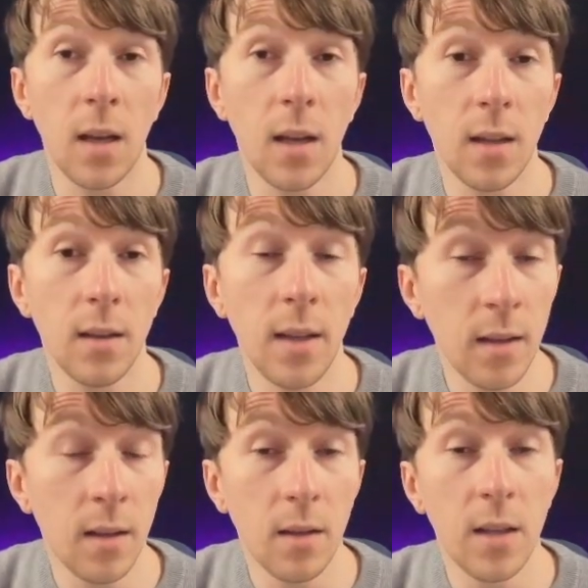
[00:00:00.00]
And
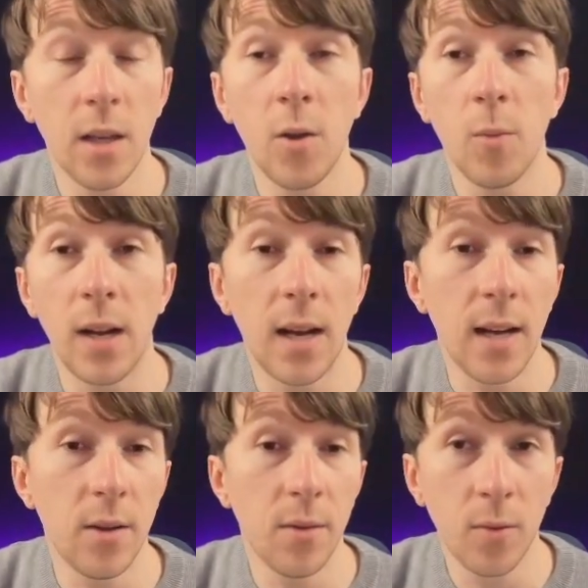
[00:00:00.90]
then here you will
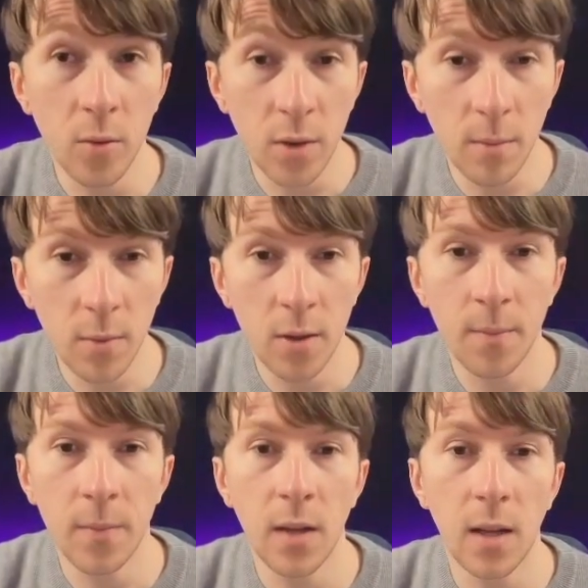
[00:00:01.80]
add the phone number,
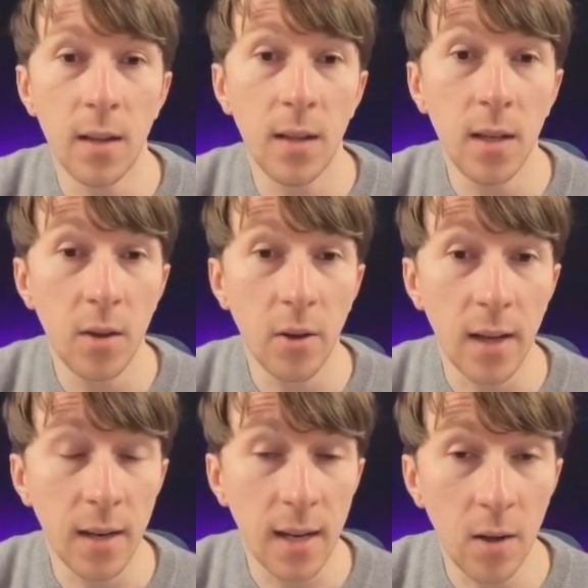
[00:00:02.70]
and here the
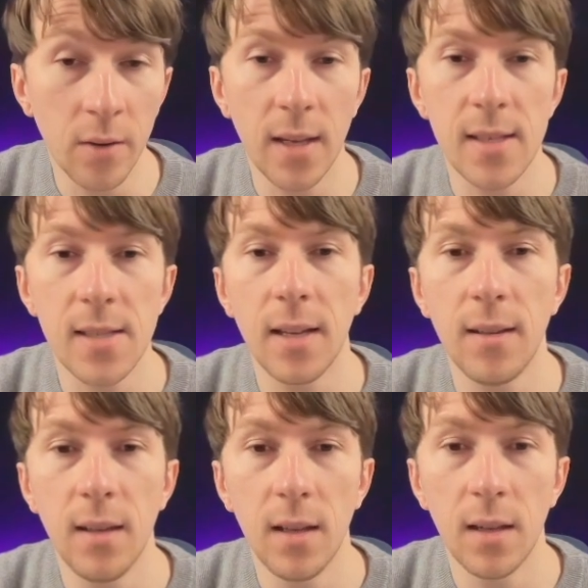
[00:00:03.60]
account
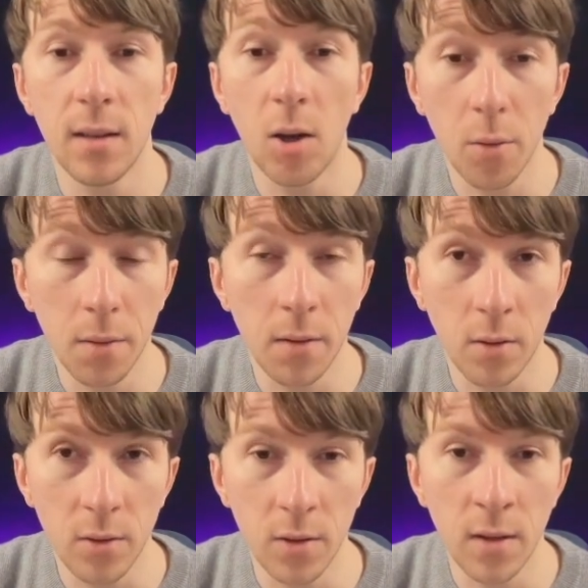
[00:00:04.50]
SID and auth
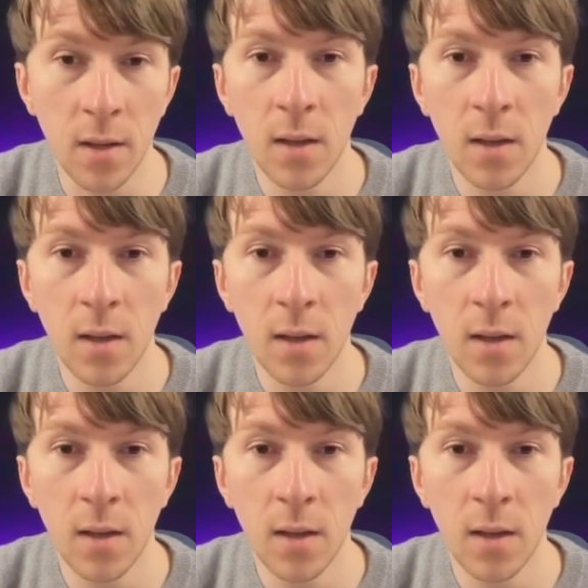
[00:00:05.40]
token.